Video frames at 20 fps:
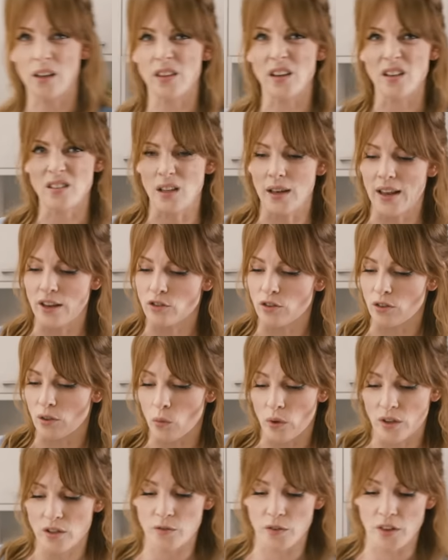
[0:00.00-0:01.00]
I think is electric
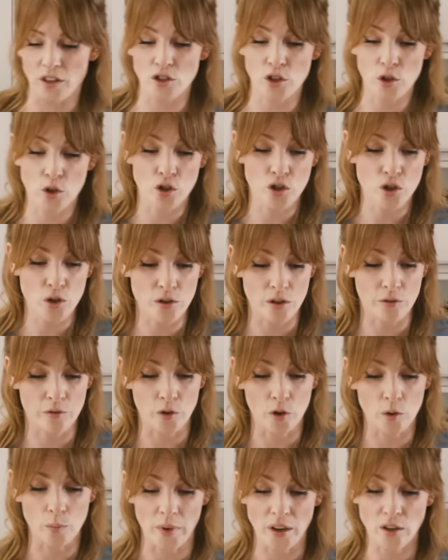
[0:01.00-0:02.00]
whisk for this. You could use a
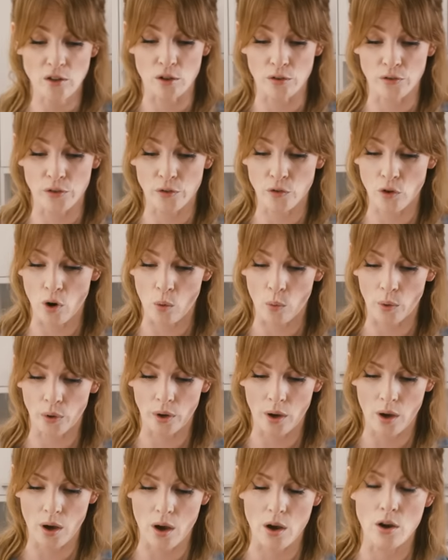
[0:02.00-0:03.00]
food mixer if you've got one
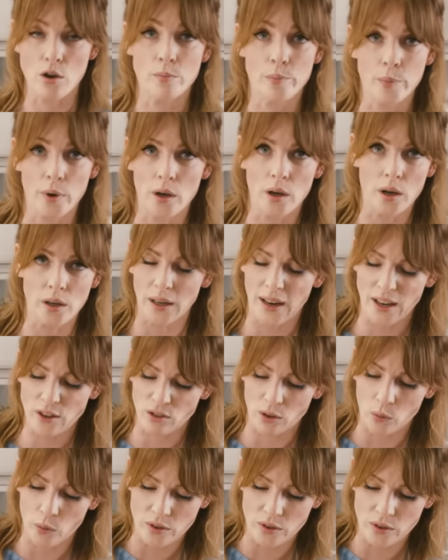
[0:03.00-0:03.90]
at home, but an electric